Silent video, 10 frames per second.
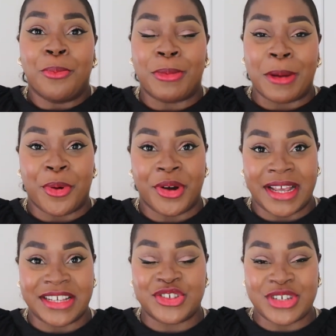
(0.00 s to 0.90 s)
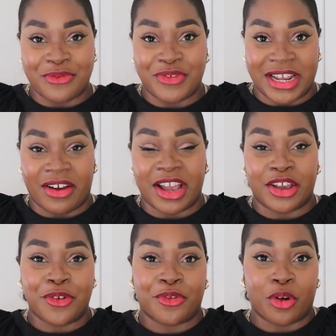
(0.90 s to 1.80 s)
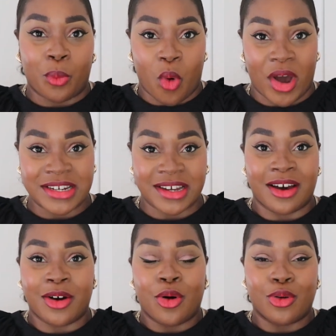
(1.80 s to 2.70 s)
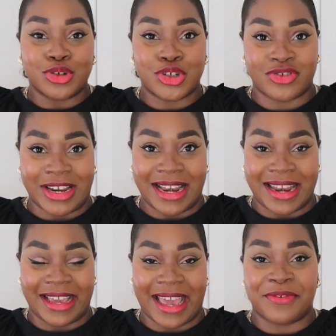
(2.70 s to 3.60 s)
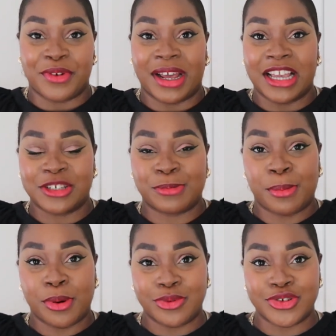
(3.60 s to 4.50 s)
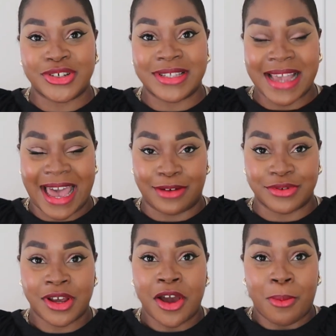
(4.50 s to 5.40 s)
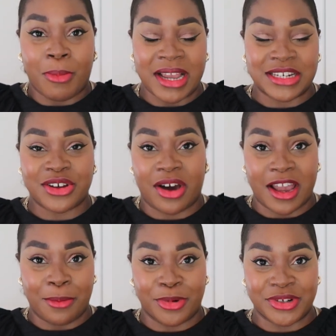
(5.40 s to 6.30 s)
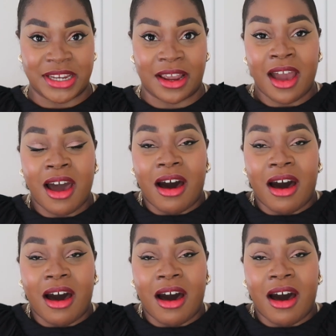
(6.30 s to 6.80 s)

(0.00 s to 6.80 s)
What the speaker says: But my point is, generally I go for a wider or straight leg. I feel like it just proportions out my entire body.